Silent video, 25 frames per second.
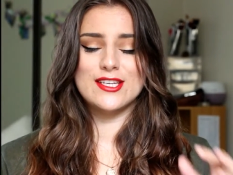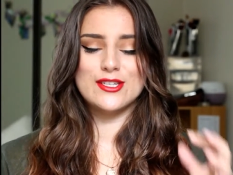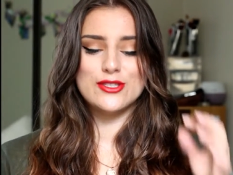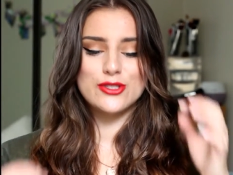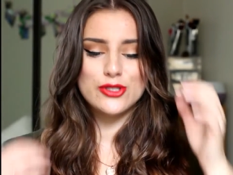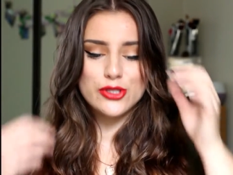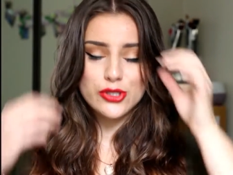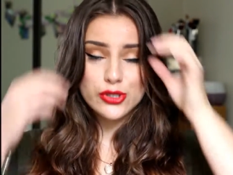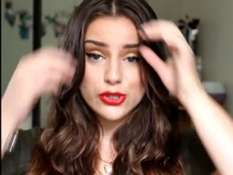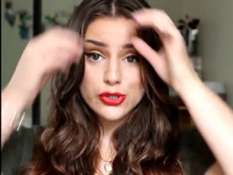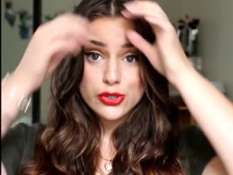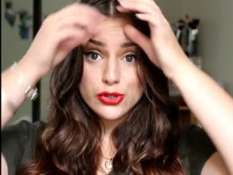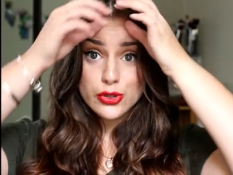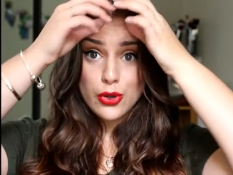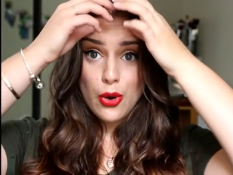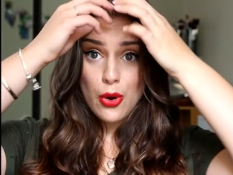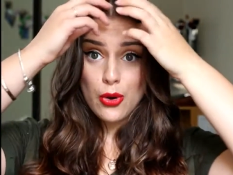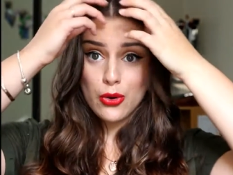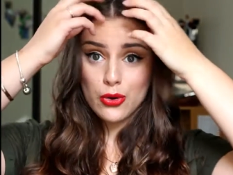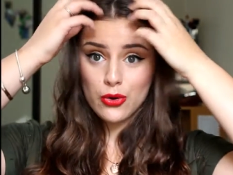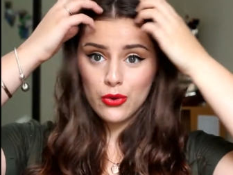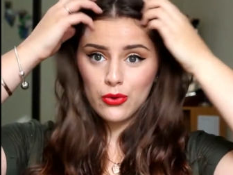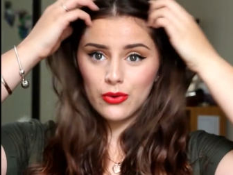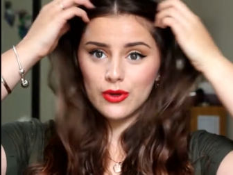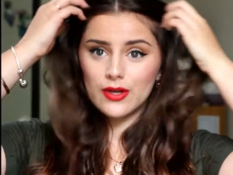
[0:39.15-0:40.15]
It is
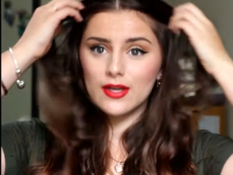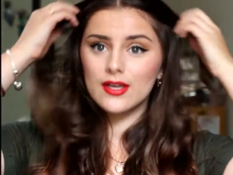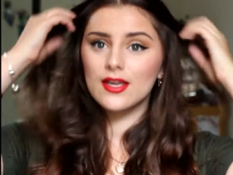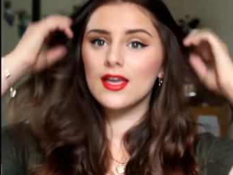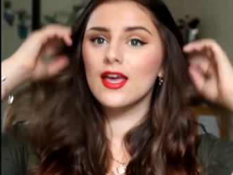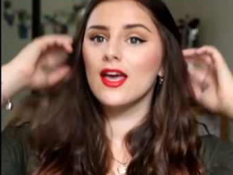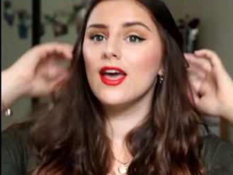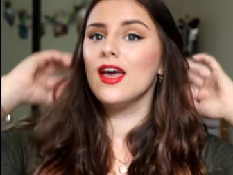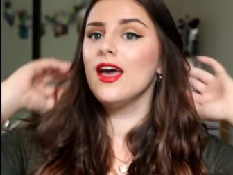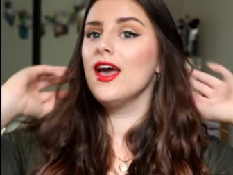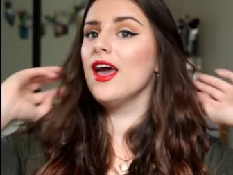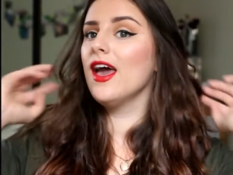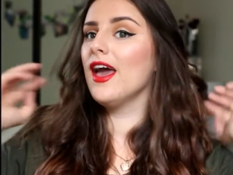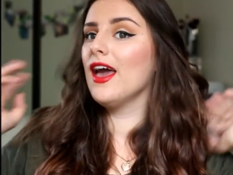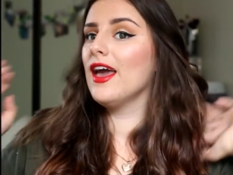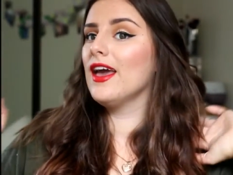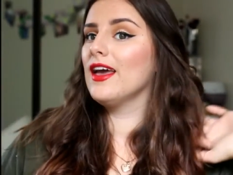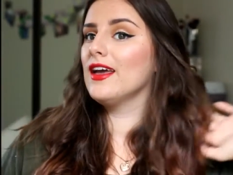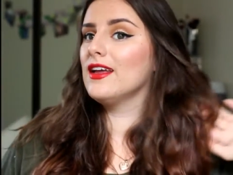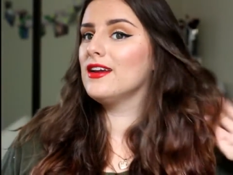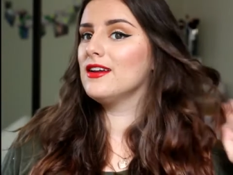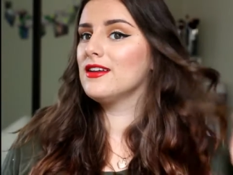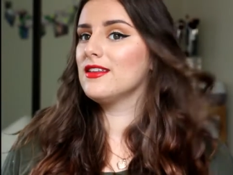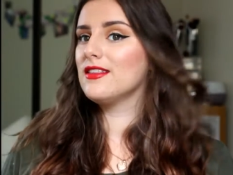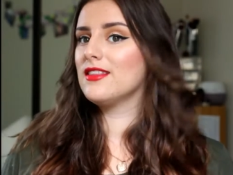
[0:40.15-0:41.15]
so quick
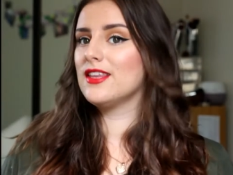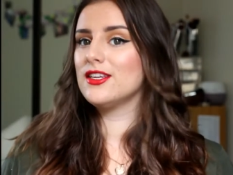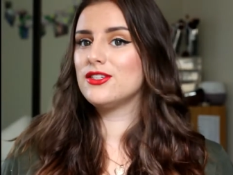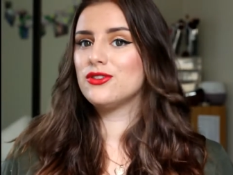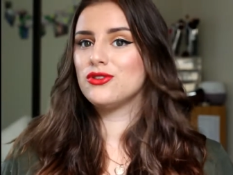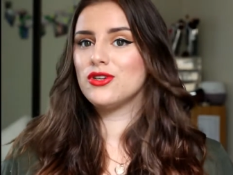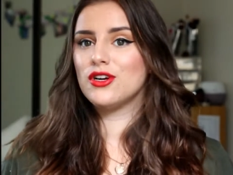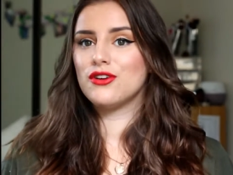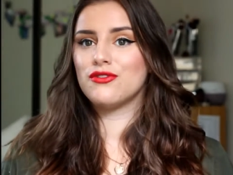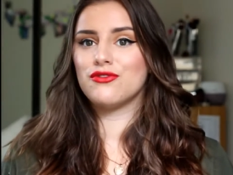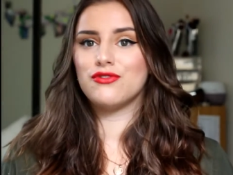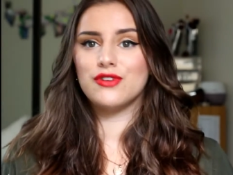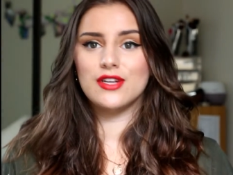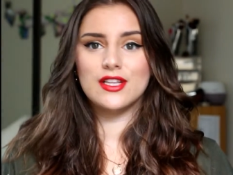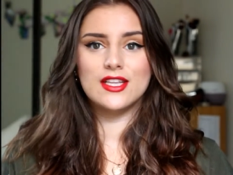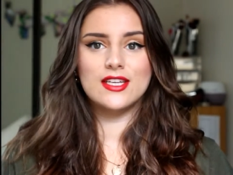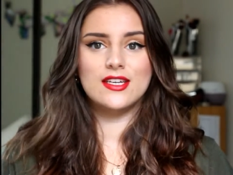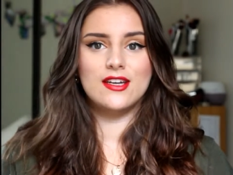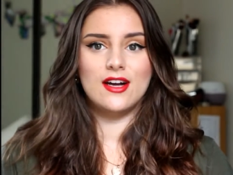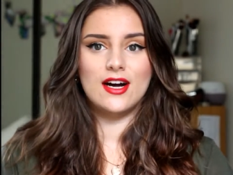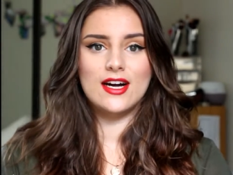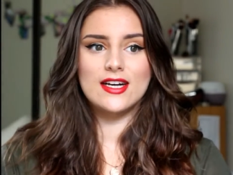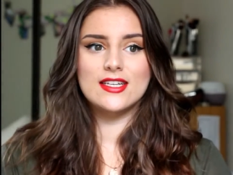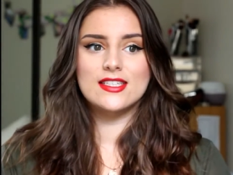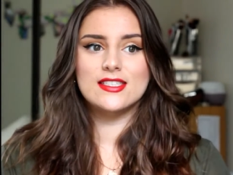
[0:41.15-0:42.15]
and they turned out really
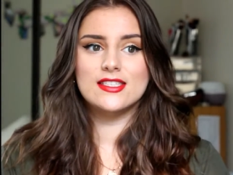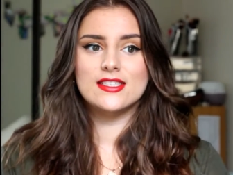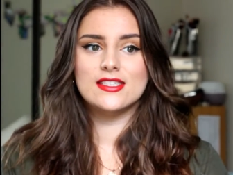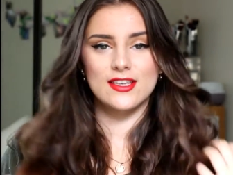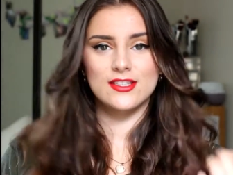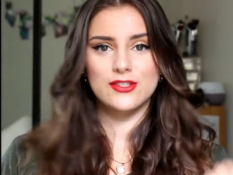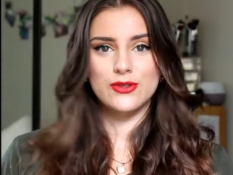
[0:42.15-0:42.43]
nice.